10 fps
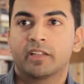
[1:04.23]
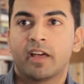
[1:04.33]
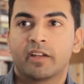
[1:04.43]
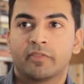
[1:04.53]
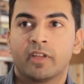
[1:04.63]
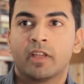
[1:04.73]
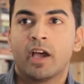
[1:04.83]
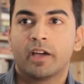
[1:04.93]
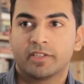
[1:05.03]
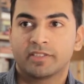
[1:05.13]
a lot of
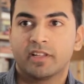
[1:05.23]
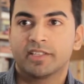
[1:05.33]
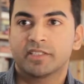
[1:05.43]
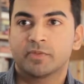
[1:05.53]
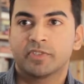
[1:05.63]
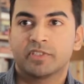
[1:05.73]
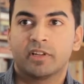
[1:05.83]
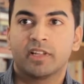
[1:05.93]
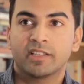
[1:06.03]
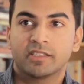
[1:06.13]
honors classes, which are
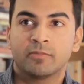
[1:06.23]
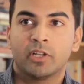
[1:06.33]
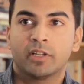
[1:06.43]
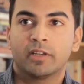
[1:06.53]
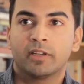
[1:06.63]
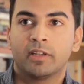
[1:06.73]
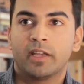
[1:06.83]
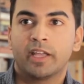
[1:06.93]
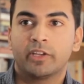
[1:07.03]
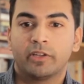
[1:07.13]
a lot smaller,
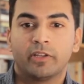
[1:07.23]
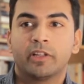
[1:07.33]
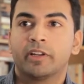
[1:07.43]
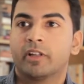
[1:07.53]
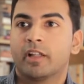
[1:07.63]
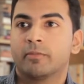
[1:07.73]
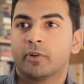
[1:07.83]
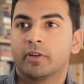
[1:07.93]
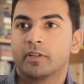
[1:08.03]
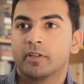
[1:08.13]
and you learn a lot
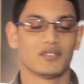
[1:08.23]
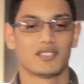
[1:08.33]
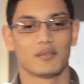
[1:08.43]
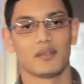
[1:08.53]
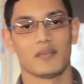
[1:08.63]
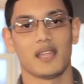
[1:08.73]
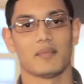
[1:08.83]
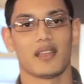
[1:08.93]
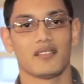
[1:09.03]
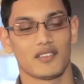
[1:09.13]
more. Some of the
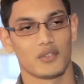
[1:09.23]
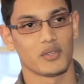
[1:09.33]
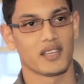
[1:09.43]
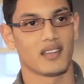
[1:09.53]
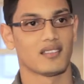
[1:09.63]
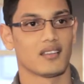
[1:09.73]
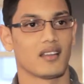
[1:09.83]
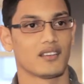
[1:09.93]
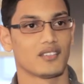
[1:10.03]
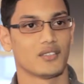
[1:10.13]
main benefits we get as an
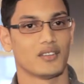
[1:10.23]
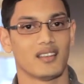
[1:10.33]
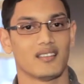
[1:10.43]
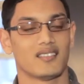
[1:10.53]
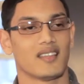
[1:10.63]
honors student is